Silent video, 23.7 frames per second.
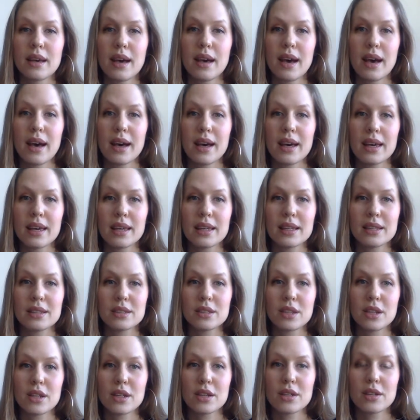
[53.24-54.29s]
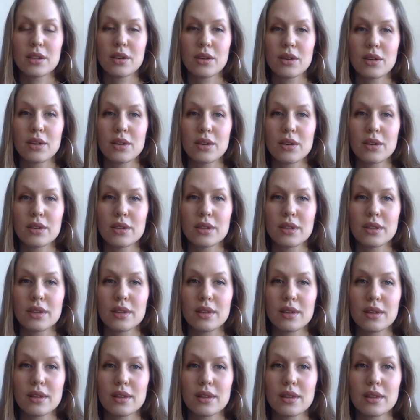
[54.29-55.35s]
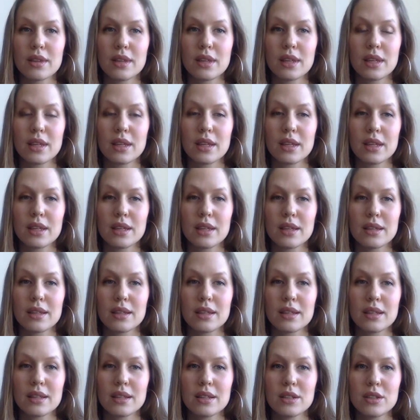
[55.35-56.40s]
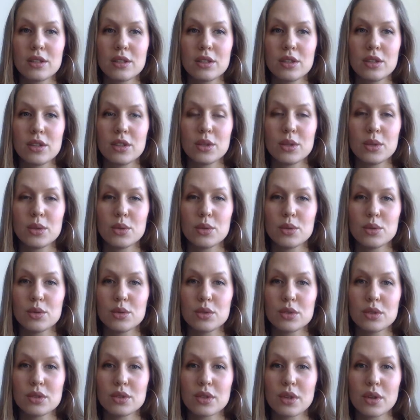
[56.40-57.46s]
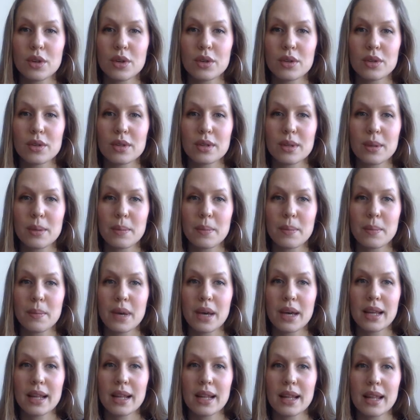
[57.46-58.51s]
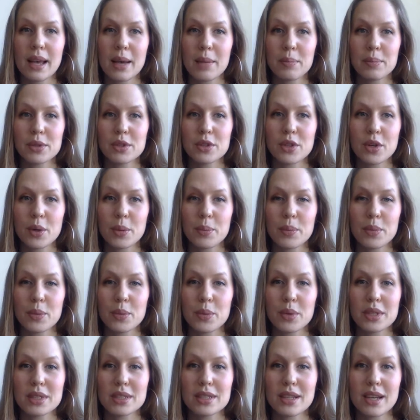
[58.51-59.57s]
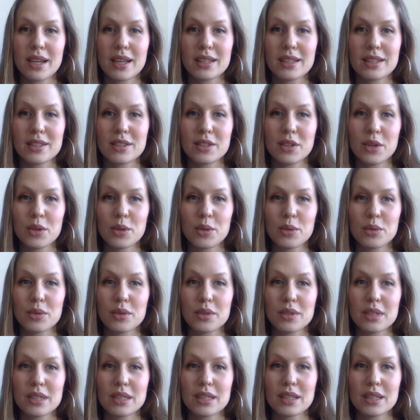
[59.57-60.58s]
I turned on the news on my laptop, which I don't